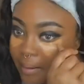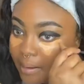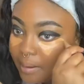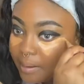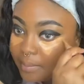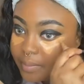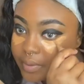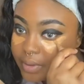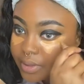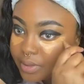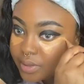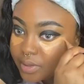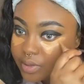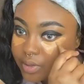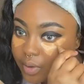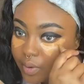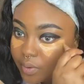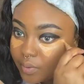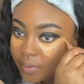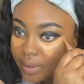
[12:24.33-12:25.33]
I'm just
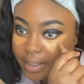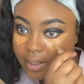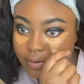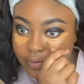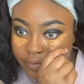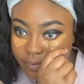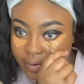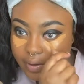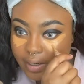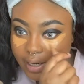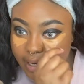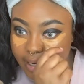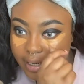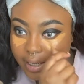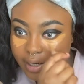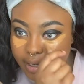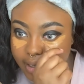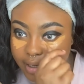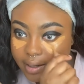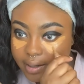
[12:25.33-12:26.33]
so ready for
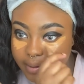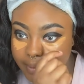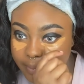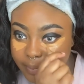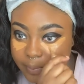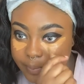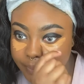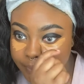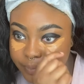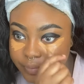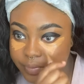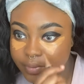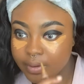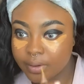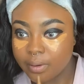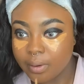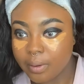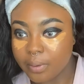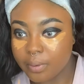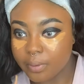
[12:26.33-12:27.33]
like
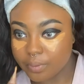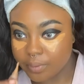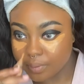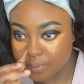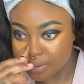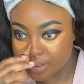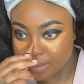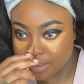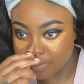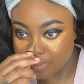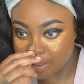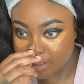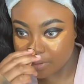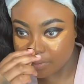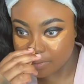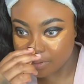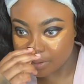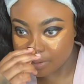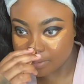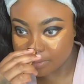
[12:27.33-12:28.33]
Corona to be
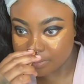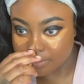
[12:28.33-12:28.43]
over